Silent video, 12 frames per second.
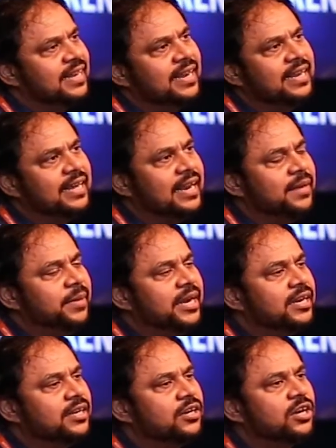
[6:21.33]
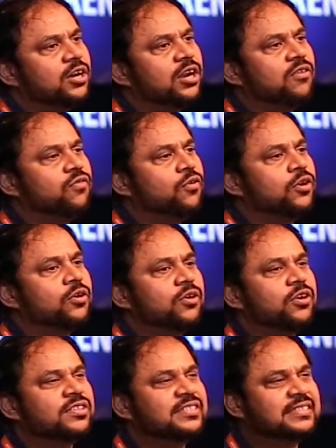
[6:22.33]
Second year I made a turnover of
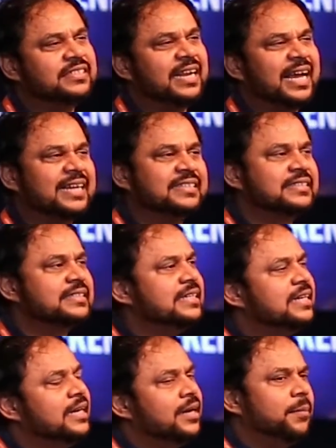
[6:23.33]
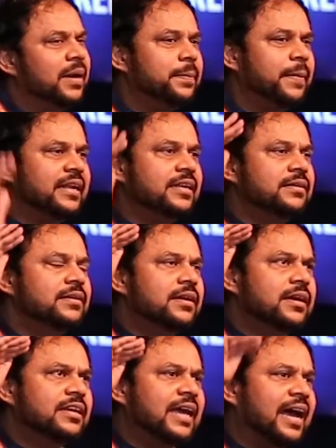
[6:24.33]
4 crore 60 lakhs. But my
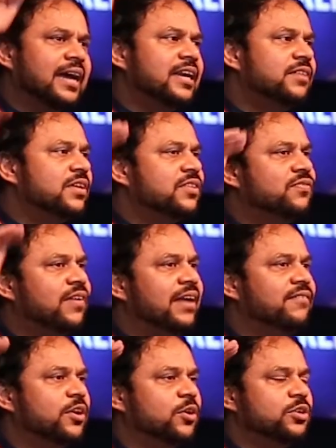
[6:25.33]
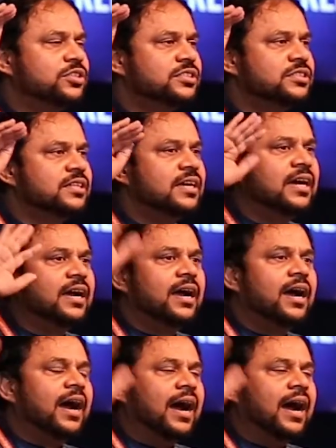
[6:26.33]
target was 5 crores.